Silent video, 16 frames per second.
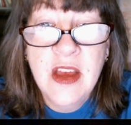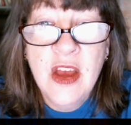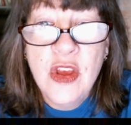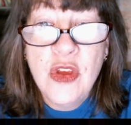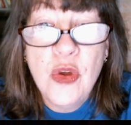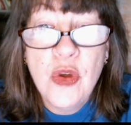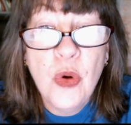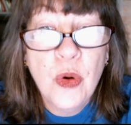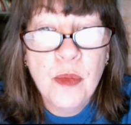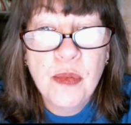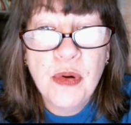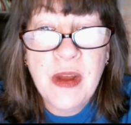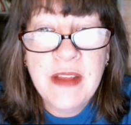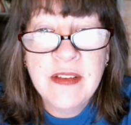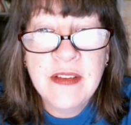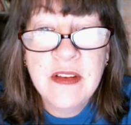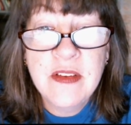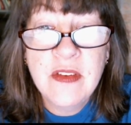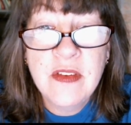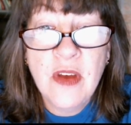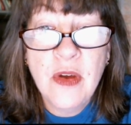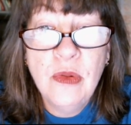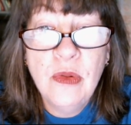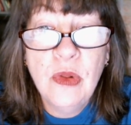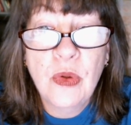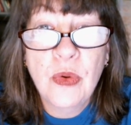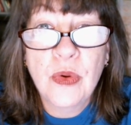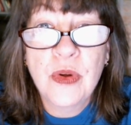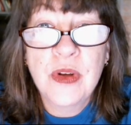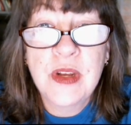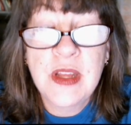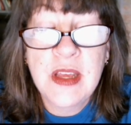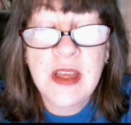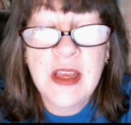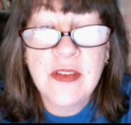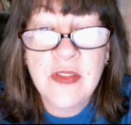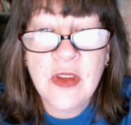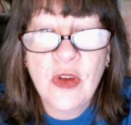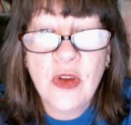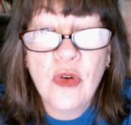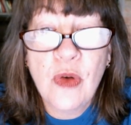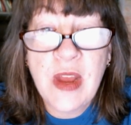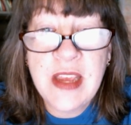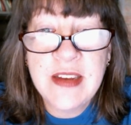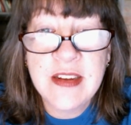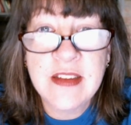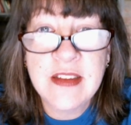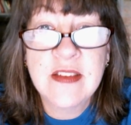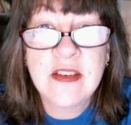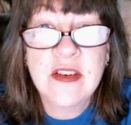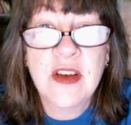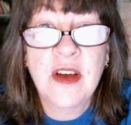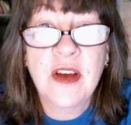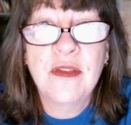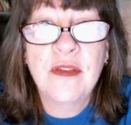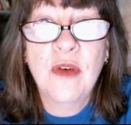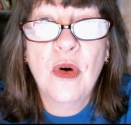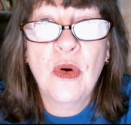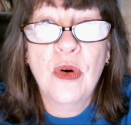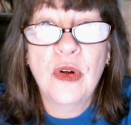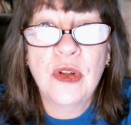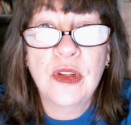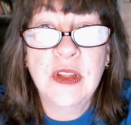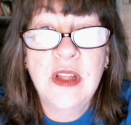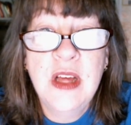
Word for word: Your presence, O Lord, is the greatest of all.